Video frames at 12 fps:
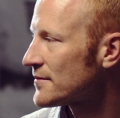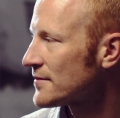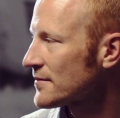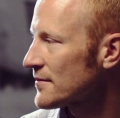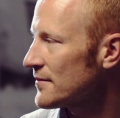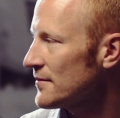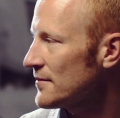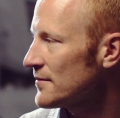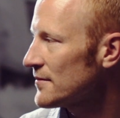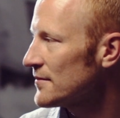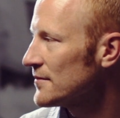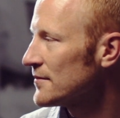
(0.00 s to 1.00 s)

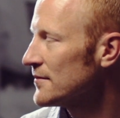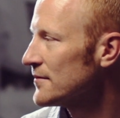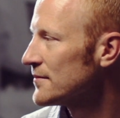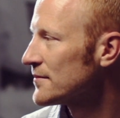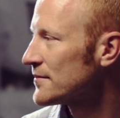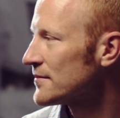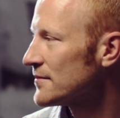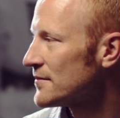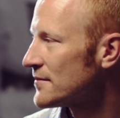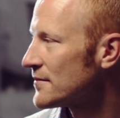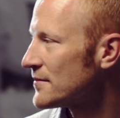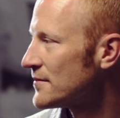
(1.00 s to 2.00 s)

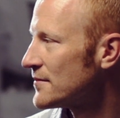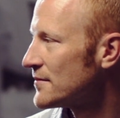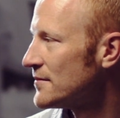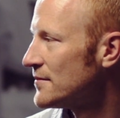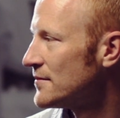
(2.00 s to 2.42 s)
(silent)